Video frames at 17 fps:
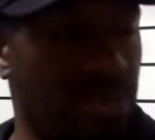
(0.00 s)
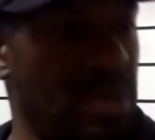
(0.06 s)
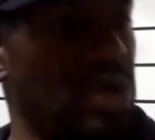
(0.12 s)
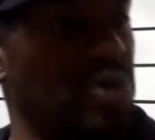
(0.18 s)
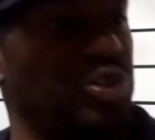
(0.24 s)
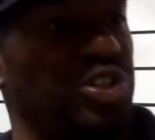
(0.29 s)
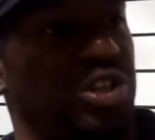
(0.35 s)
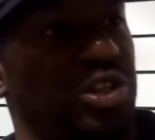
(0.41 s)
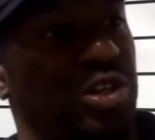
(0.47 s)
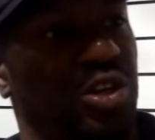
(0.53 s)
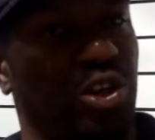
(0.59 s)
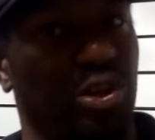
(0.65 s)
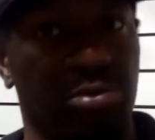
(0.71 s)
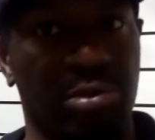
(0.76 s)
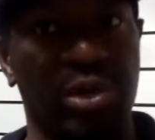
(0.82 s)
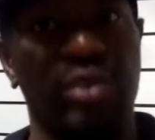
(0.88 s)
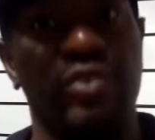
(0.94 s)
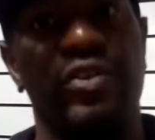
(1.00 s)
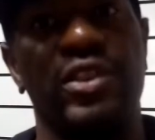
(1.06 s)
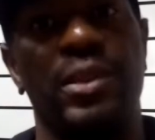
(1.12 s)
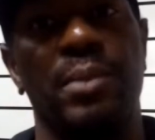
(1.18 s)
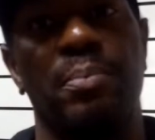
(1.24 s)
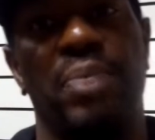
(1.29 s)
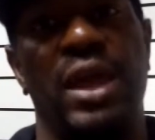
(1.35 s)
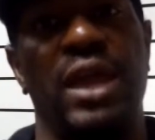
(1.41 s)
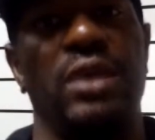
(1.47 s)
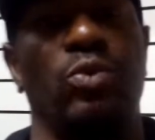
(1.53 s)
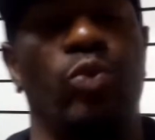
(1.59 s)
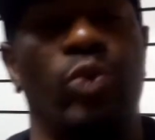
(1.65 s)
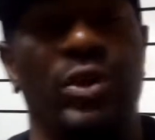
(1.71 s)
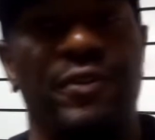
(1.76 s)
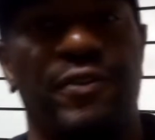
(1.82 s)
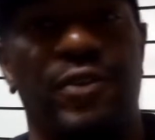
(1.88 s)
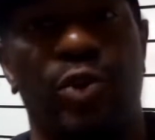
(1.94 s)
motion. You're moving the bait
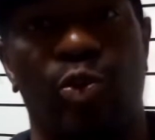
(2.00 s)
with the